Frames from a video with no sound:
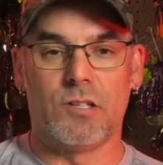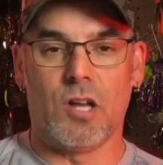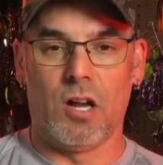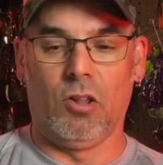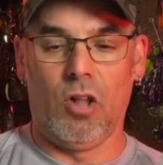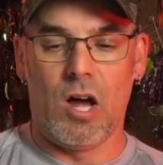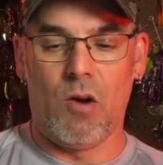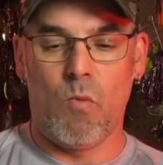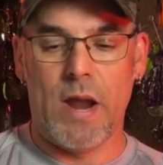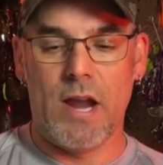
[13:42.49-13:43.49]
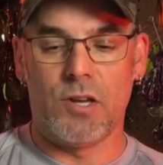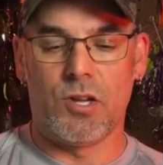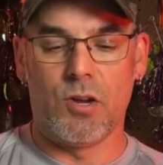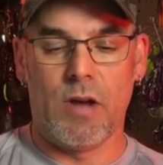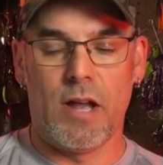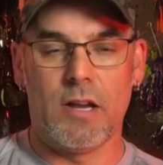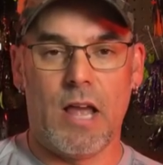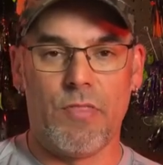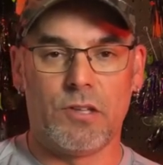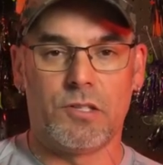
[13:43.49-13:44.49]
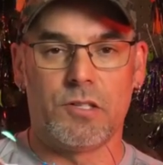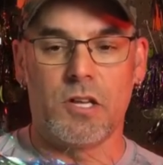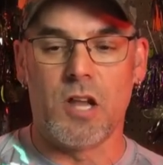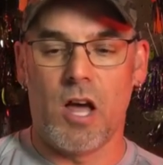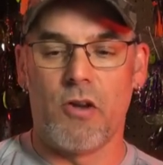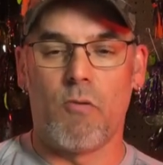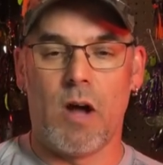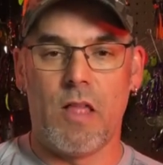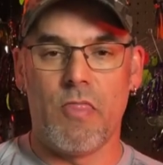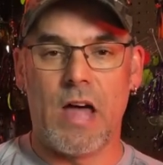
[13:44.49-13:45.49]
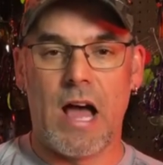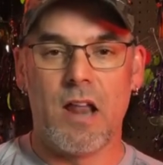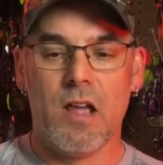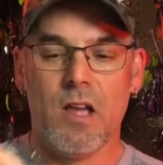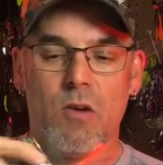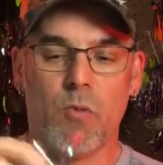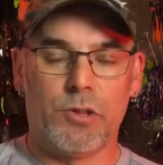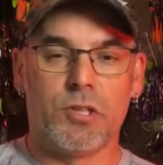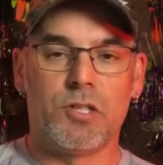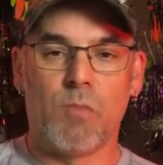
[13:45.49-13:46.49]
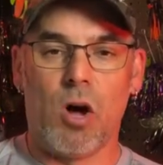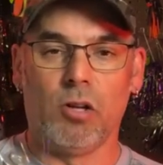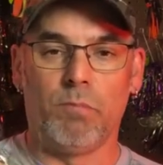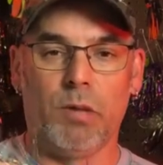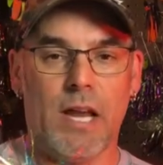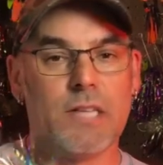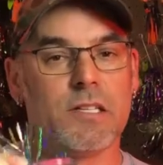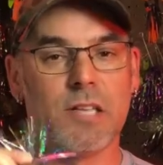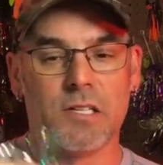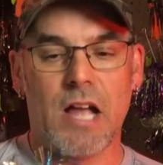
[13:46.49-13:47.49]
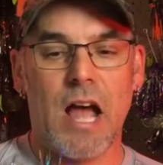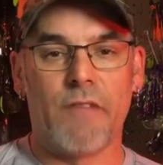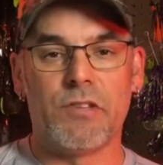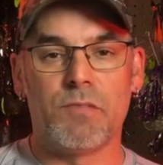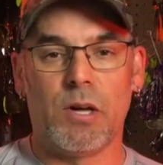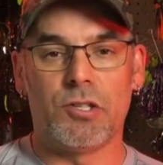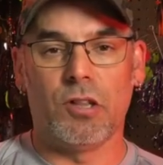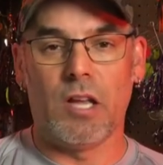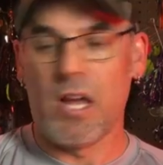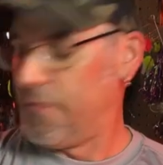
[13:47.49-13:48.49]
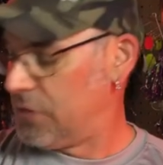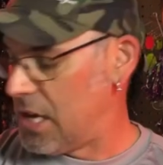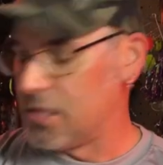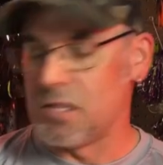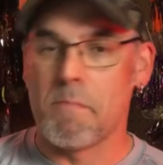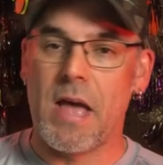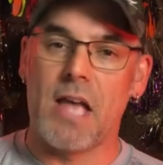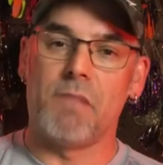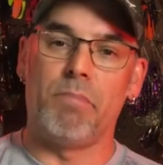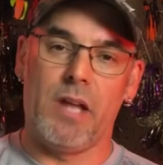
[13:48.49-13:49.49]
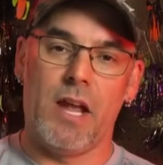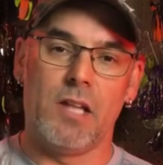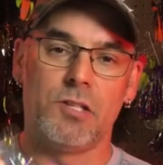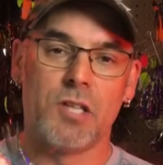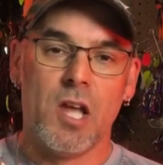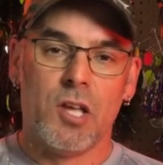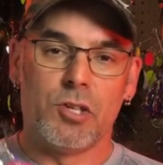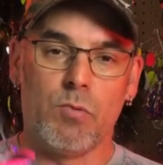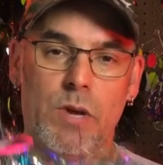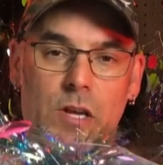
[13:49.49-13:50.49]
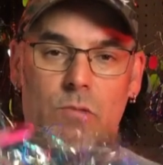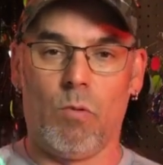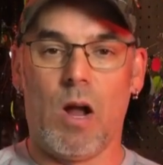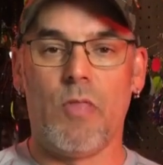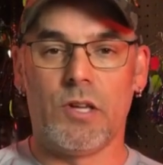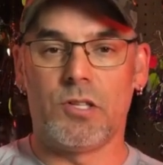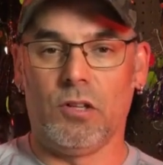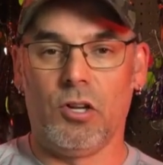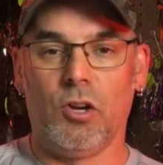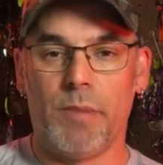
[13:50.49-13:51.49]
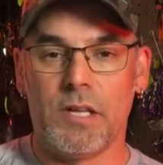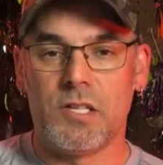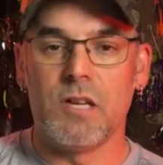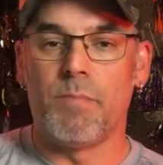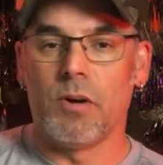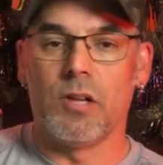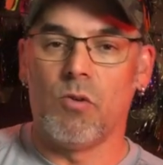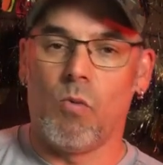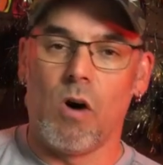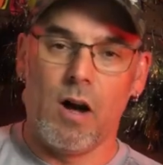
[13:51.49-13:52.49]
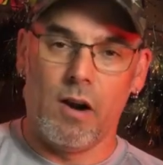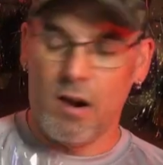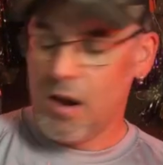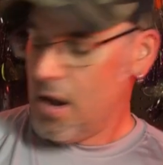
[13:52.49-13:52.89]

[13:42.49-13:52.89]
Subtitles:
It's got a lot of weight to it. And this is another one that with the smaller blades, it doesn't have as much lift as the mag blades. So we can run this a little bit deeper in the water.